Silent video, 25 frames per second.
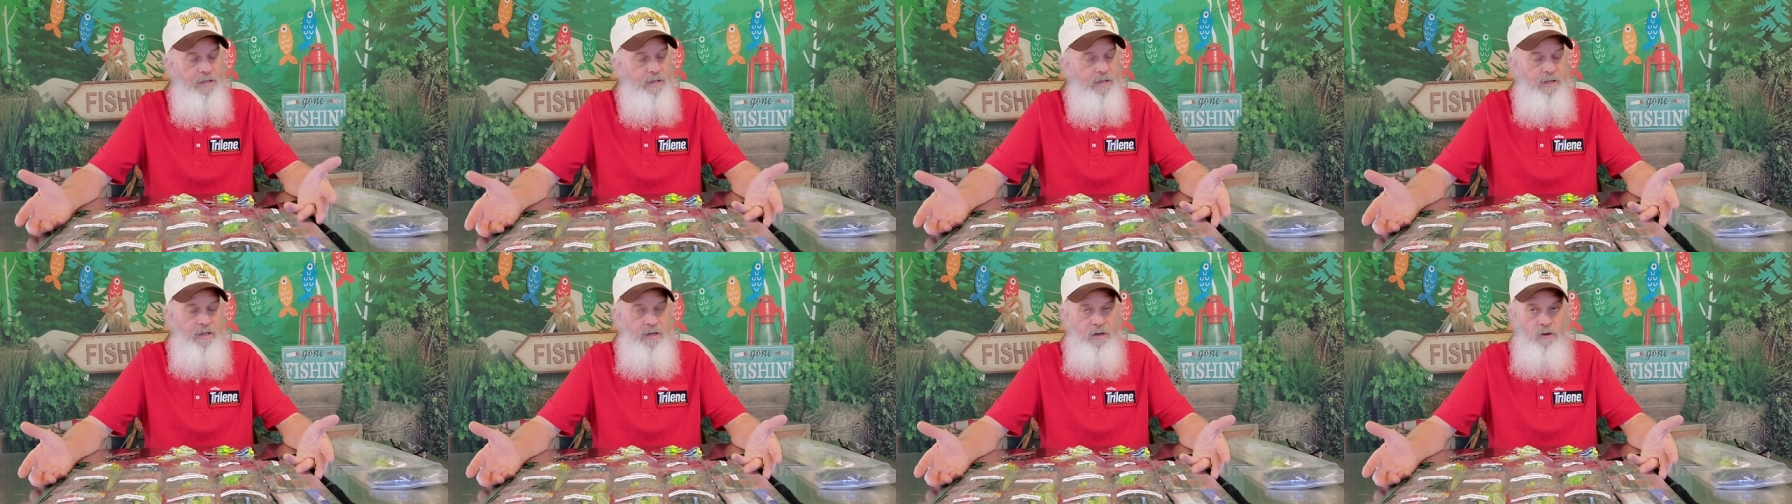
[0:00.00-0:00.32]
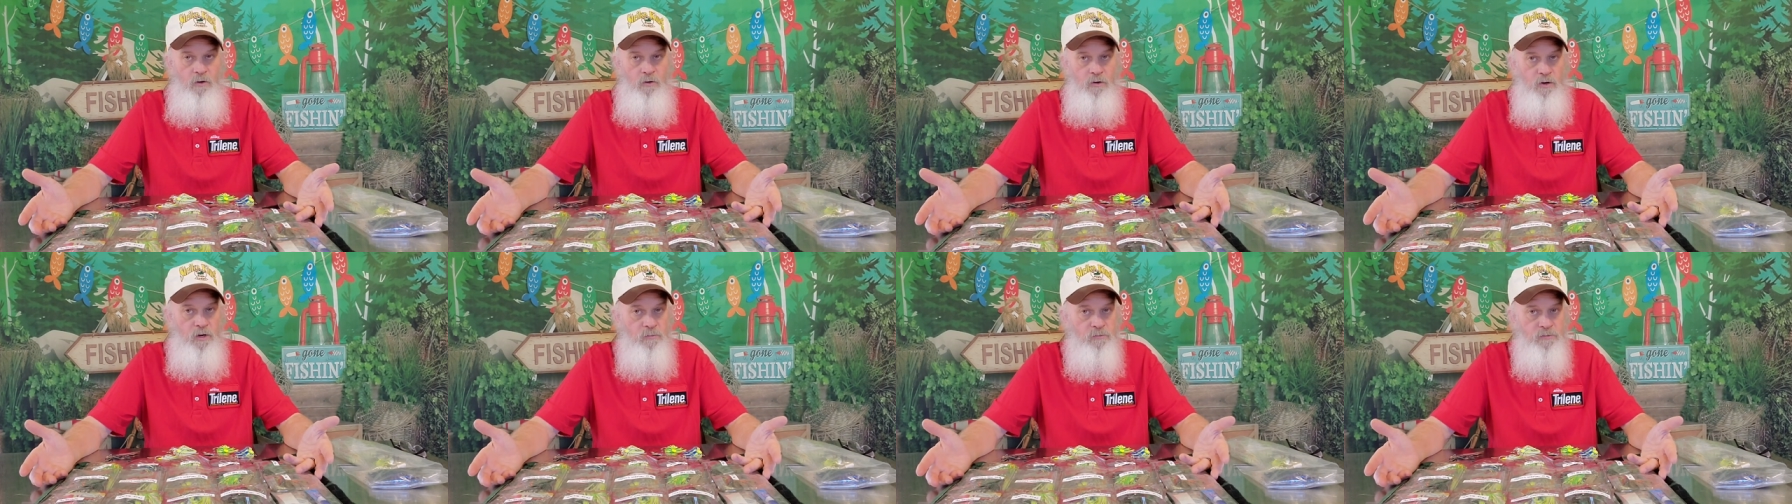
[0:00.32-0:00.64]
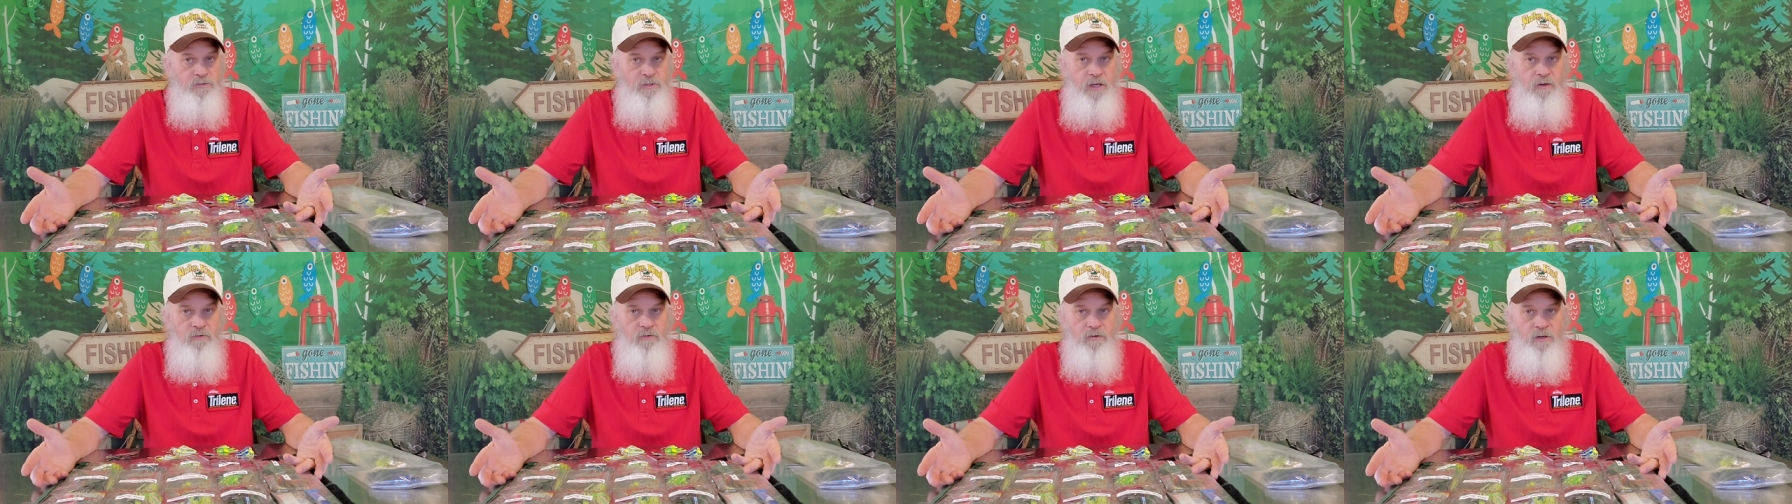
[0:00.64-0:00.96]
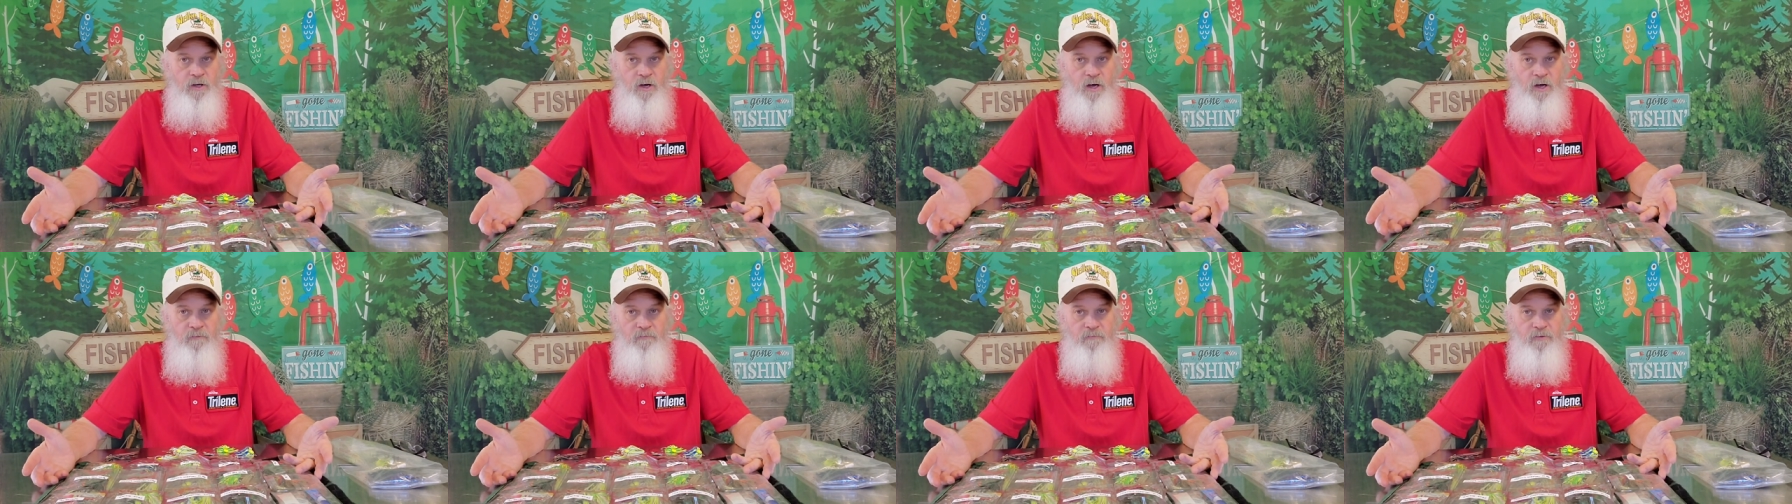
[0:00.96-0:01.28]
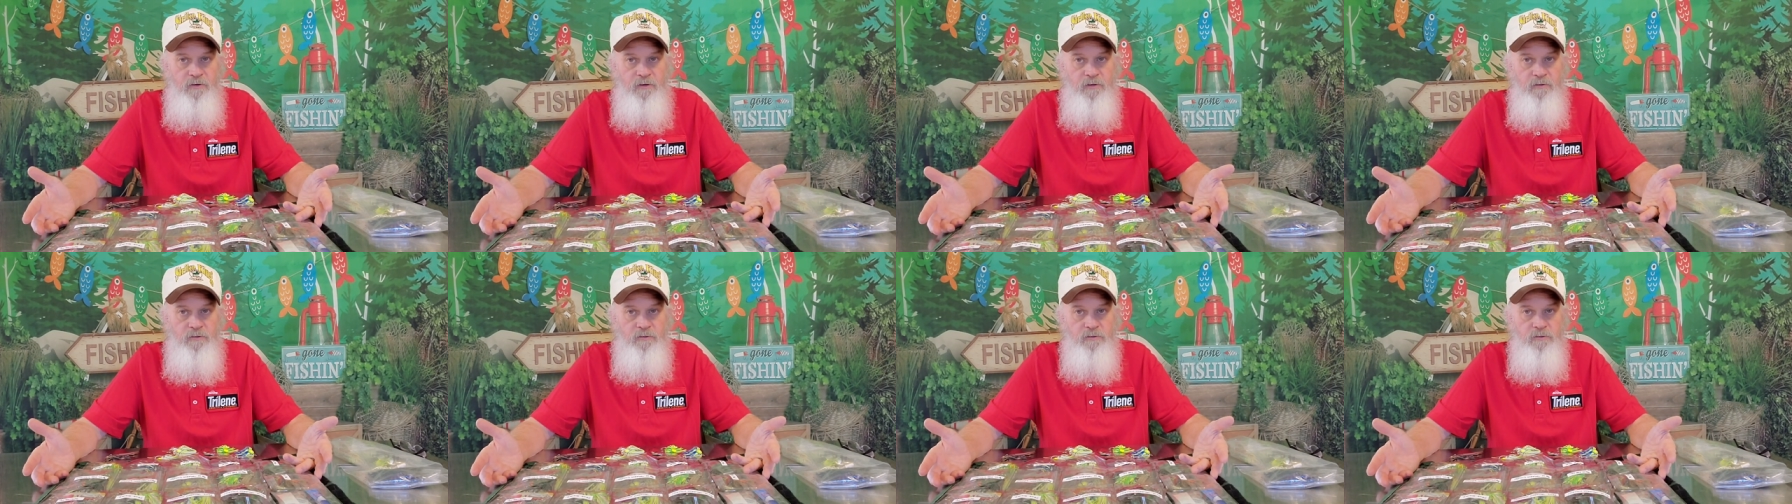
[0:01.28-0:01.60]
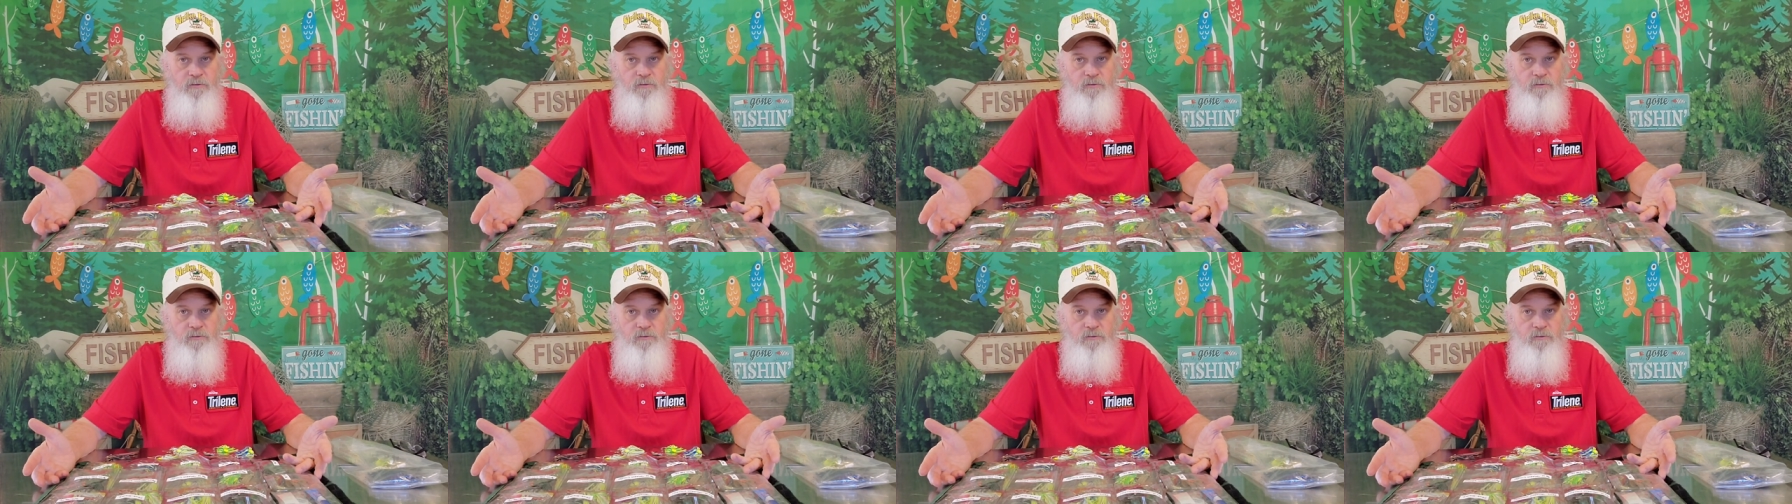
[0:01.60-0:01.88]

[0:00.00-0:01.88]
It all comes down to confidence.